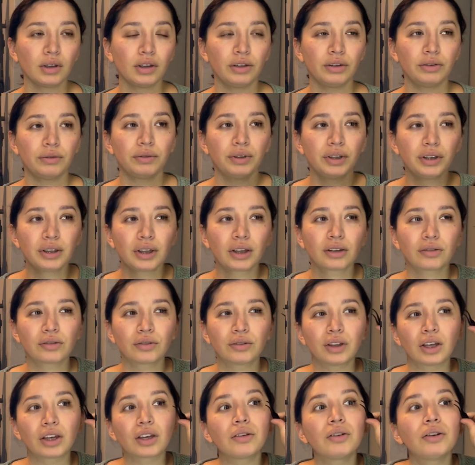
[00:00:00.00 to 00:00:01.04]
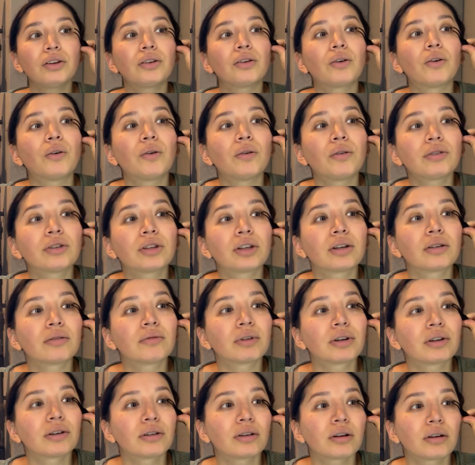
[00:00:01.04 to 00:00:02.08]
need that, like you need to hold it where
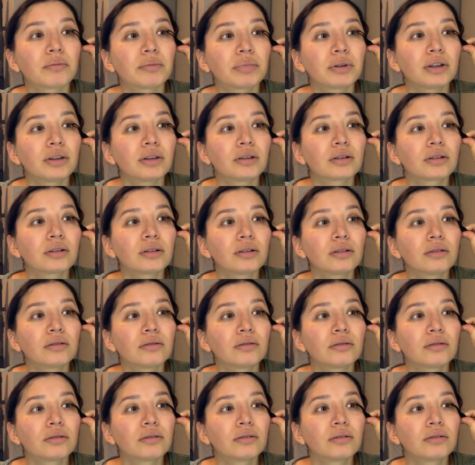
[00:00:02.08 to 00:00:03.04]
you're not putting the glue.